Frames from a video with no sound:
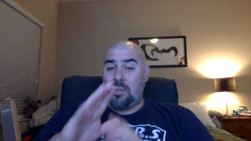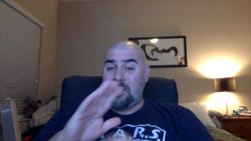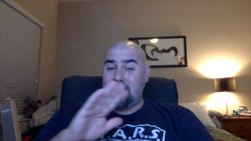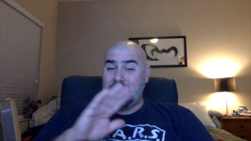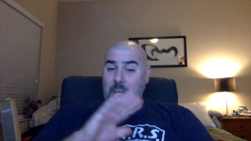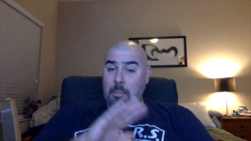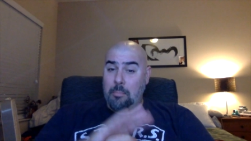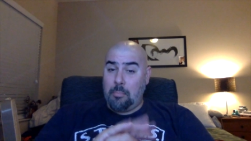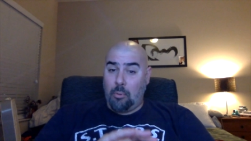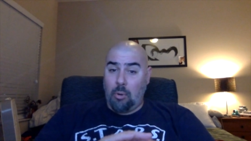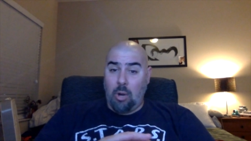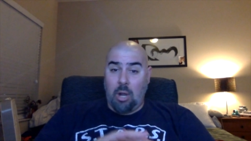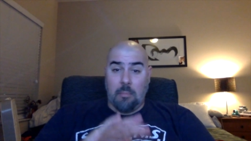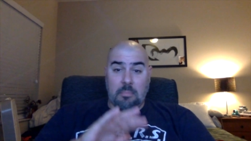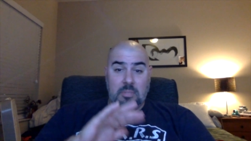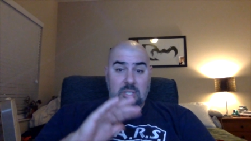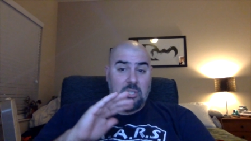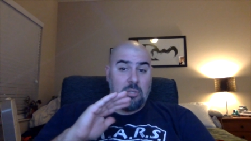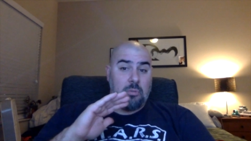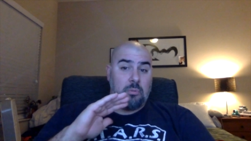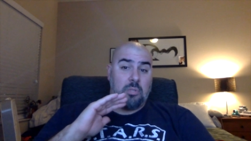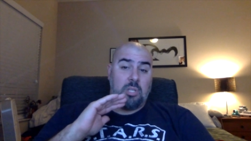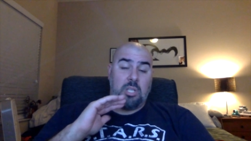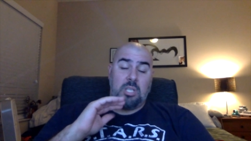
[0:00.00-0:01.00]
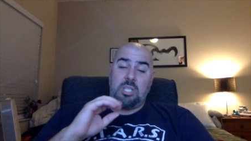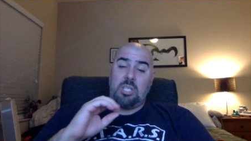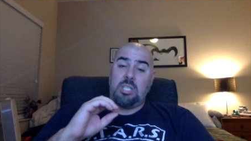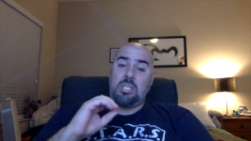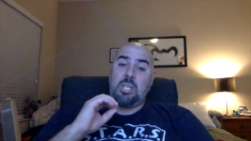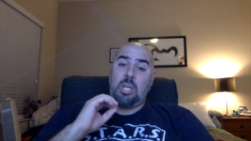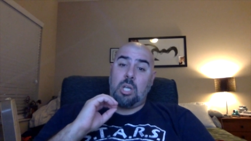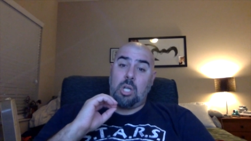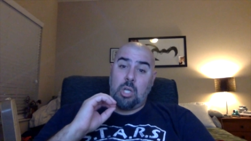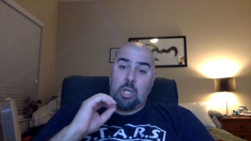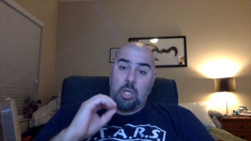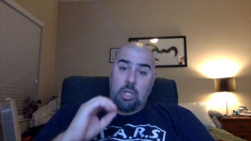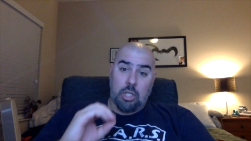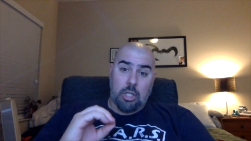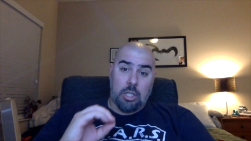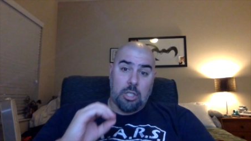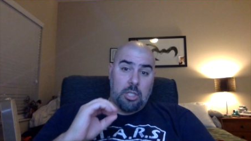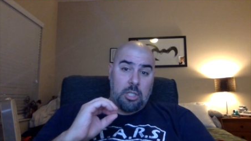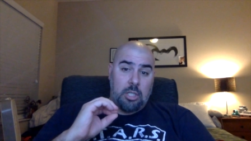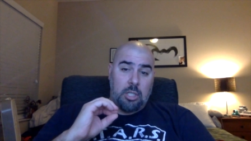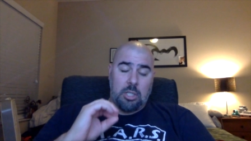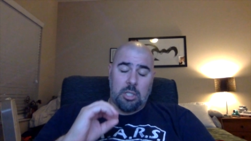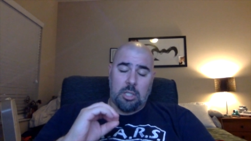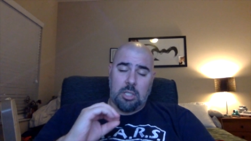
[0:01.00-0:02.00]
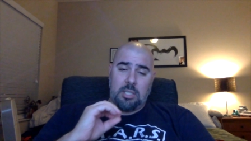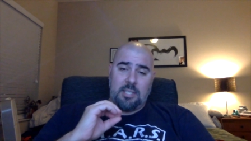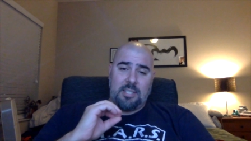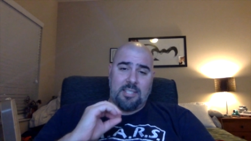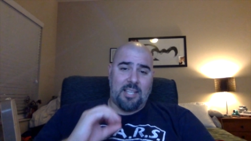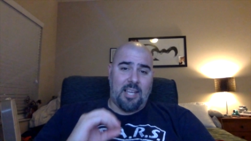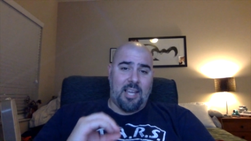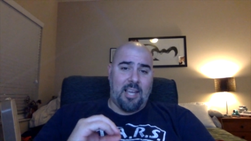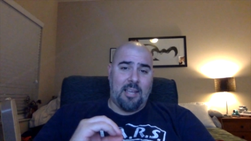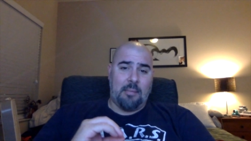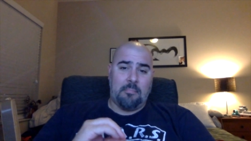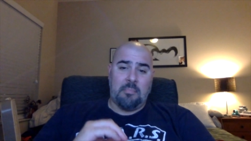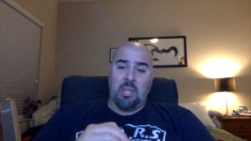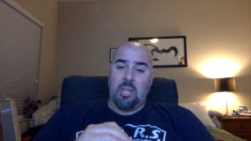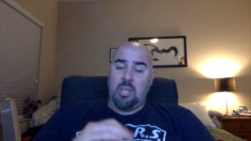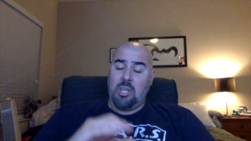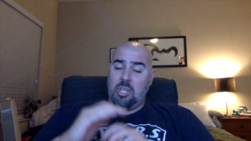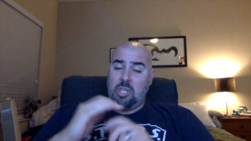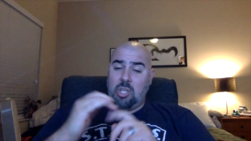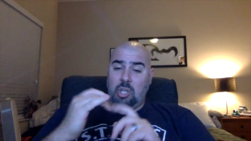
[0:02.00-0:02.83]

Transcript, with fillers: Because I promise you, this is a good, good time.